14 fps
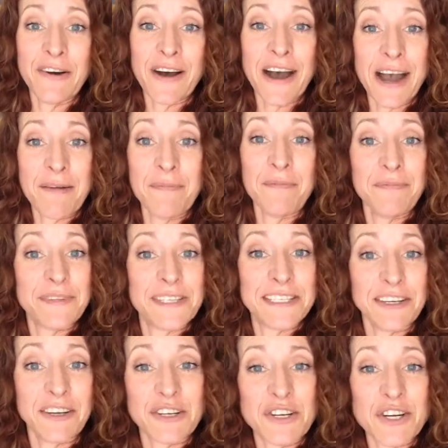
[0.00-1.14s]
I'm
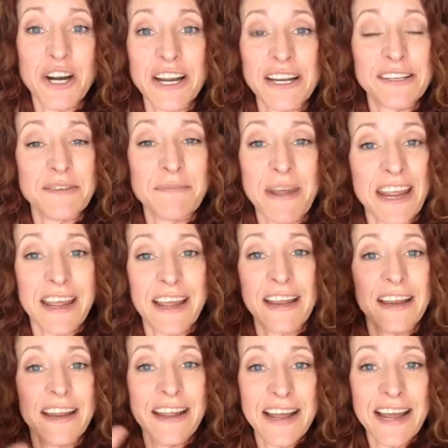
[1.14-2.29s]
still trying to make
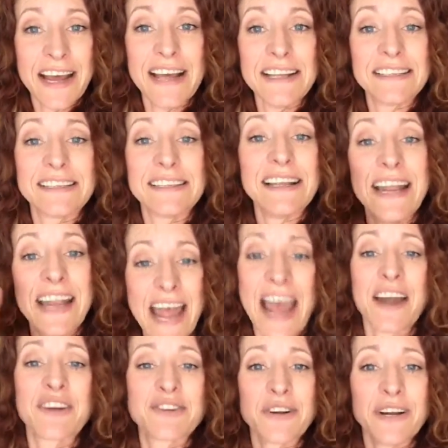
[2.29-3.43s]
it as an
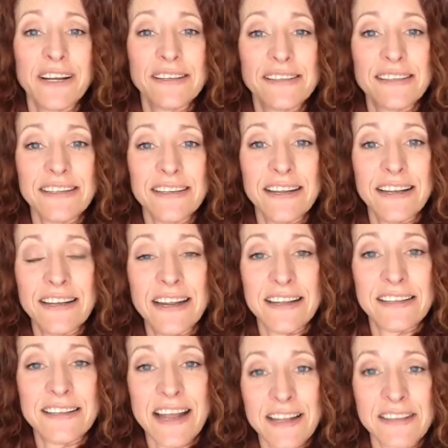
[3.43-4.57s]
actress, and
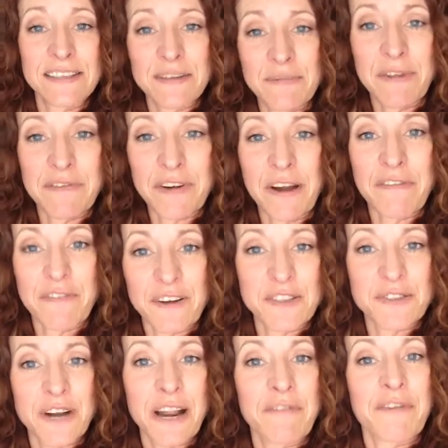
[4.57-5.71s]
it tends to be very
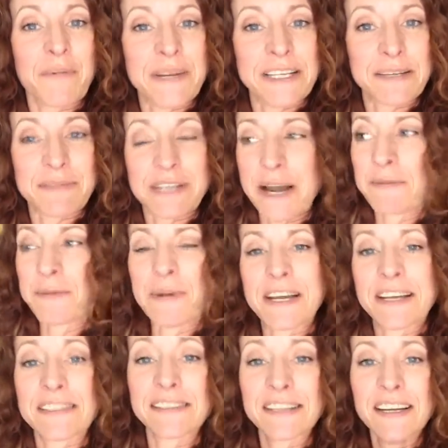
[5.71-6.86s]
frustrating for me sometimes,
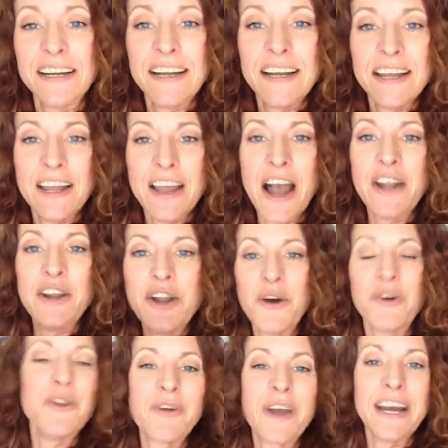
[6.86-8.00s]
because I know
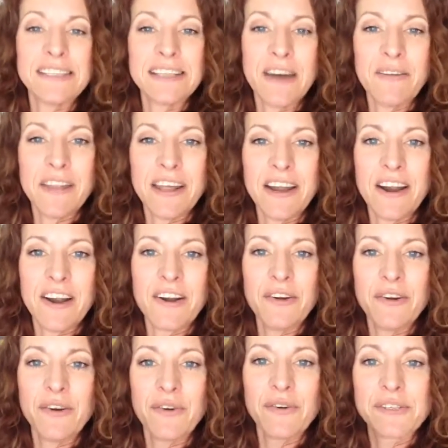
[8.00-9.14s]
you guys out there
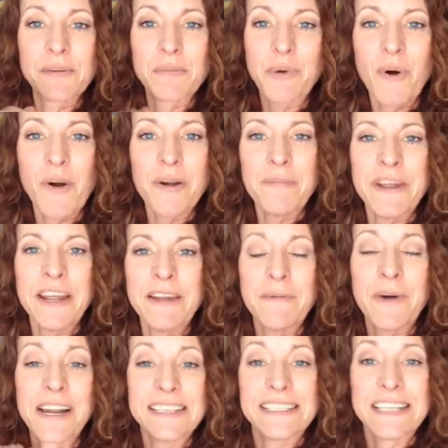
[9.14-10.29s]
who support me
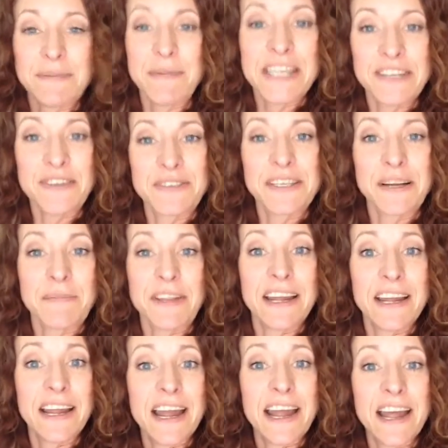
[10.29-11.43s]
want to see me do
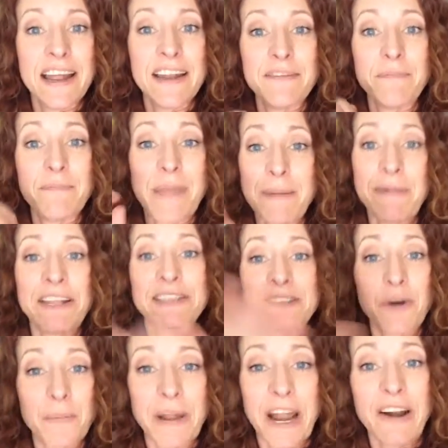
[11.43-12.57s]
something, and maybe this
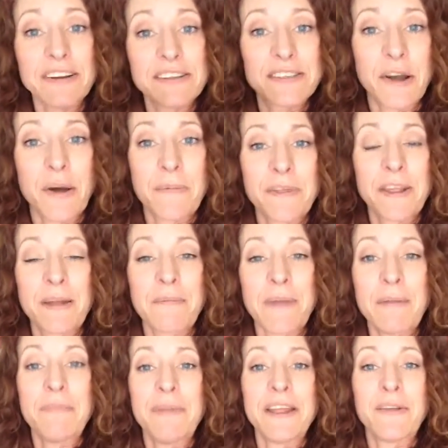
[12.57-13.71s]
whole Periscope thing
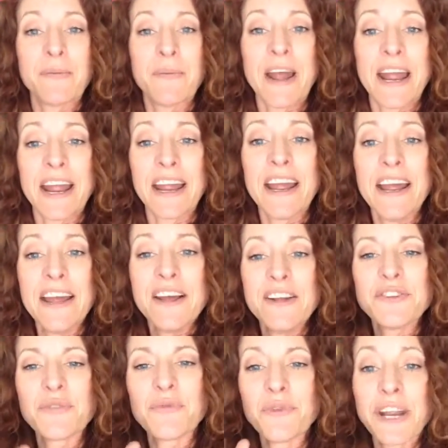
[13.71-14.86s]
might be the way
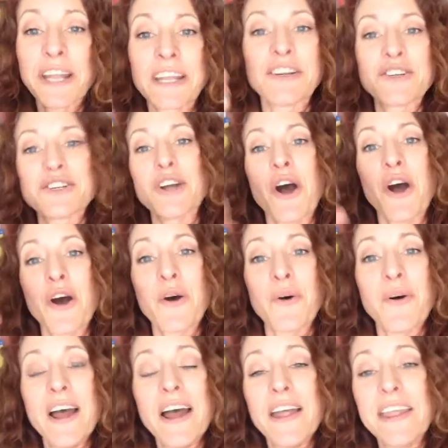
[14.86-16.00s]
to really show
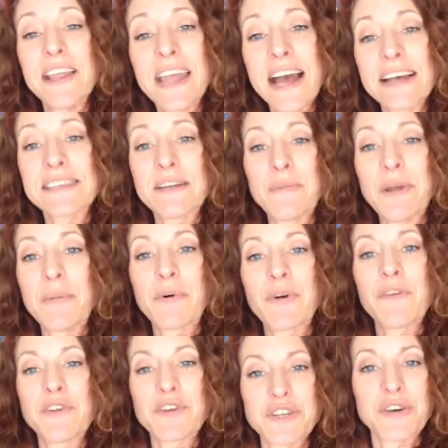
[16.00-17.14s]
the casting people
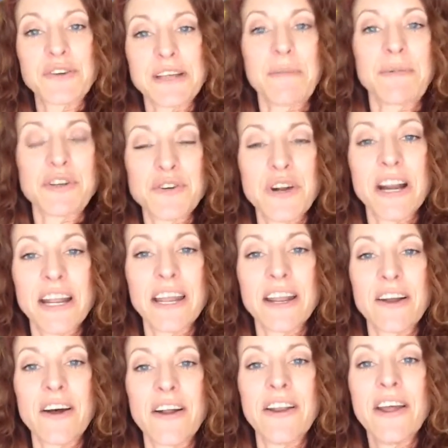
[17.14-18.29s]
of the shows I've been trying to get
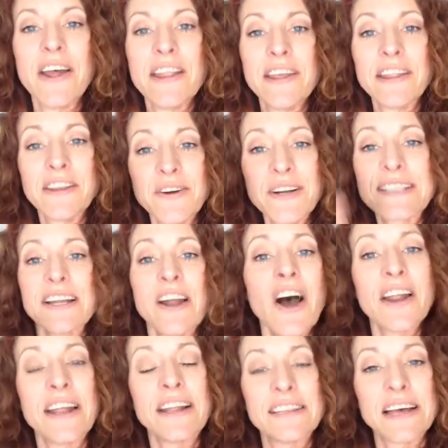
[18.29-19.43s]
on that there is an
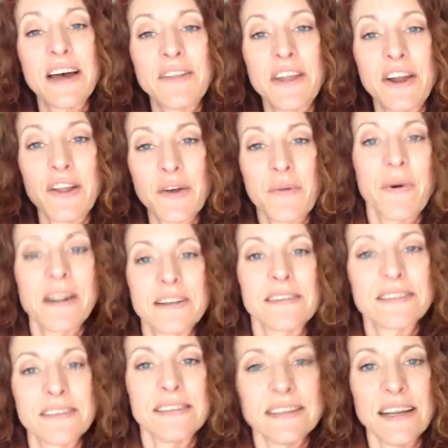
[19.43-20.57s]
audience out there that wants
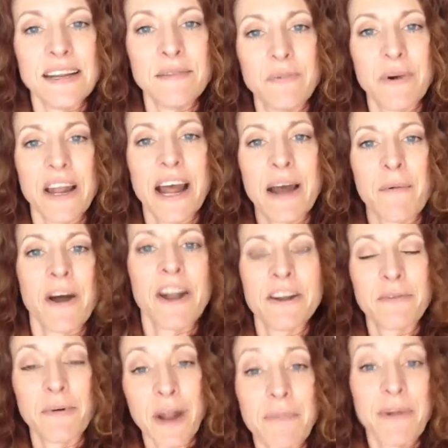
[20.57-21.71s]
to see what I'm
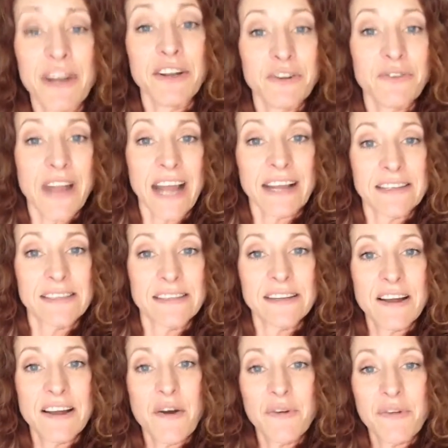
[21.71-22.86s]
going to do next
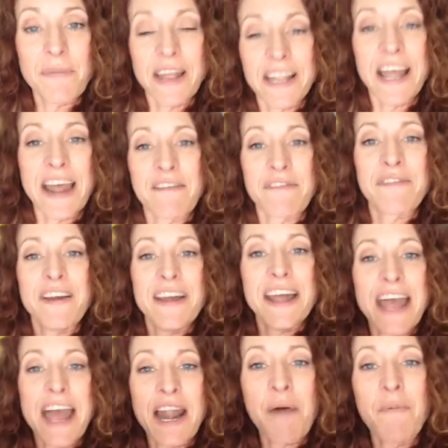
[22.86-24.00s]
with my life.
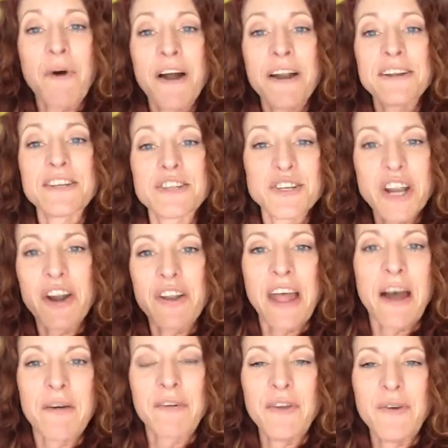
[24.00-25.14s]
And I want to share
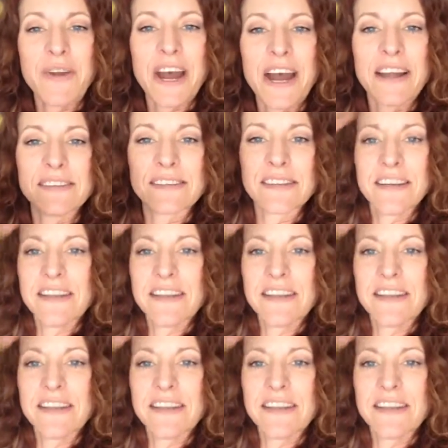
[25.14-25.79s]
that with you guys.